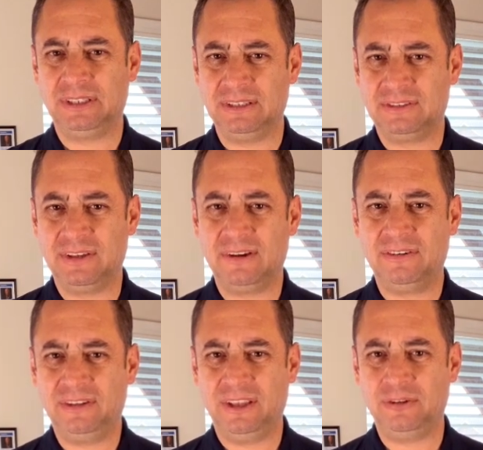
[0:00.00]

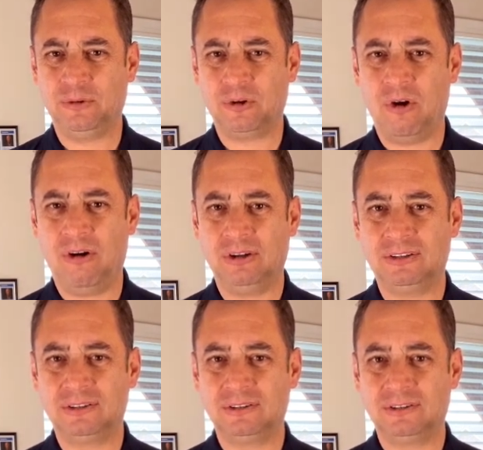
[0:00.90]
sincerity in your
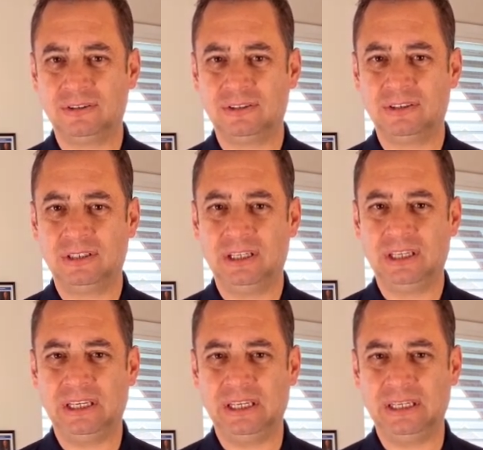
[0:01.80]
heart,
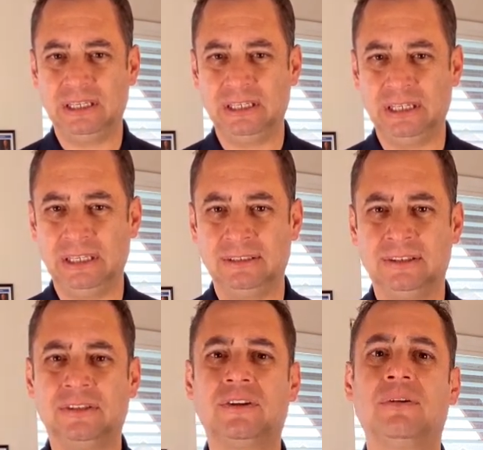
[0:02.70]
and
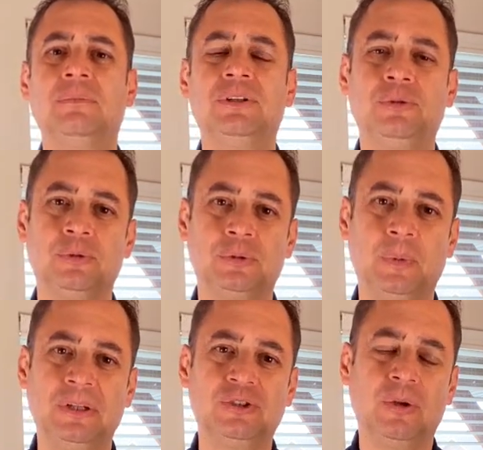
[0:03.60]
determined to
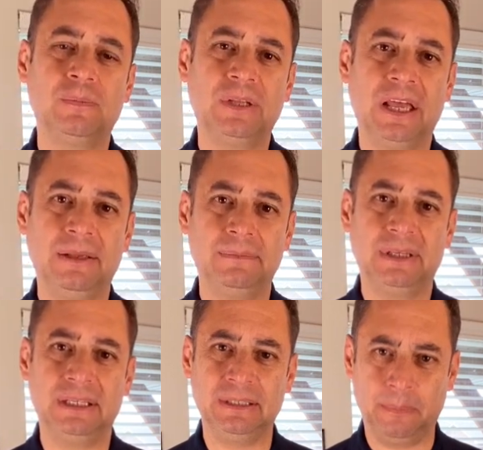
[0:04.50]
spend some time
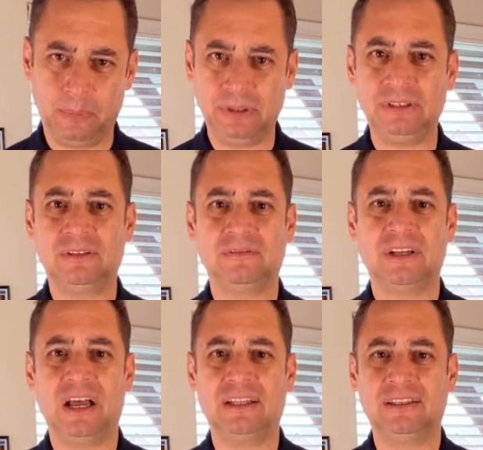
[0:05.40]
in the presence of
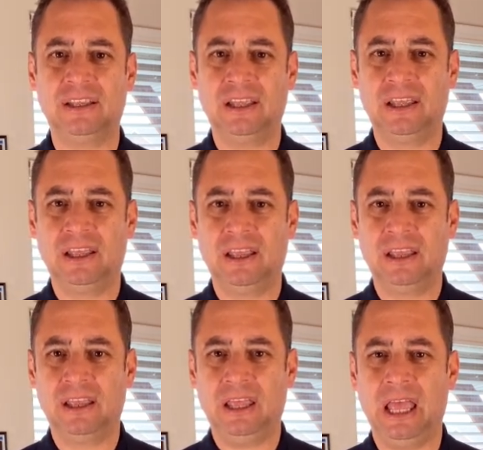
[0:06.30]
God,
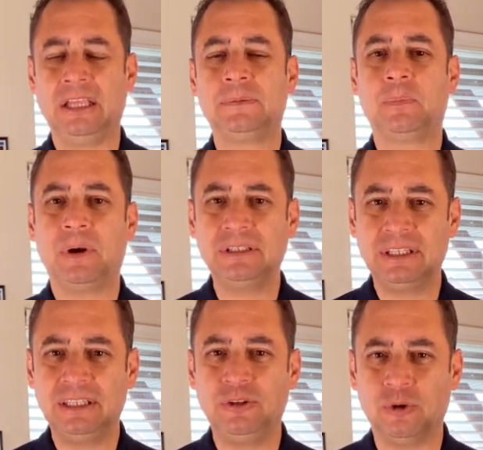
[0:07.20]

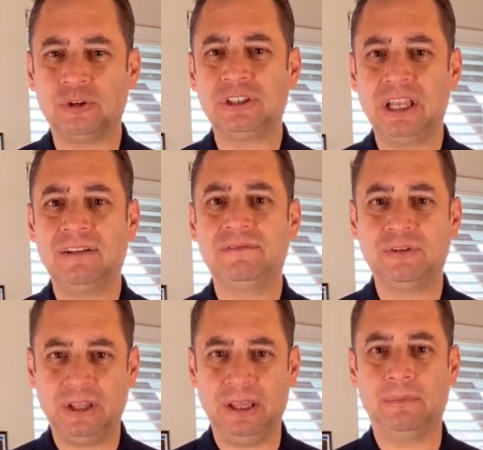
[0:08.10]
expressing yourself to
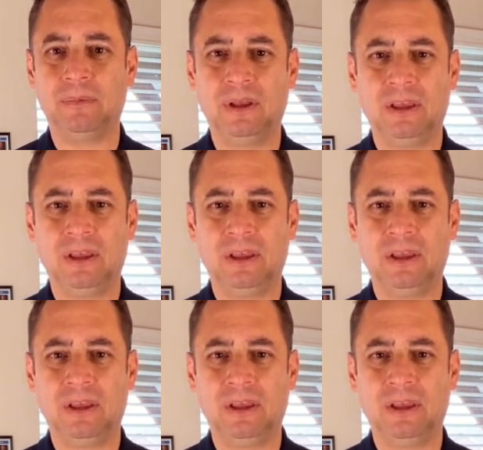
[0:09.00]
Him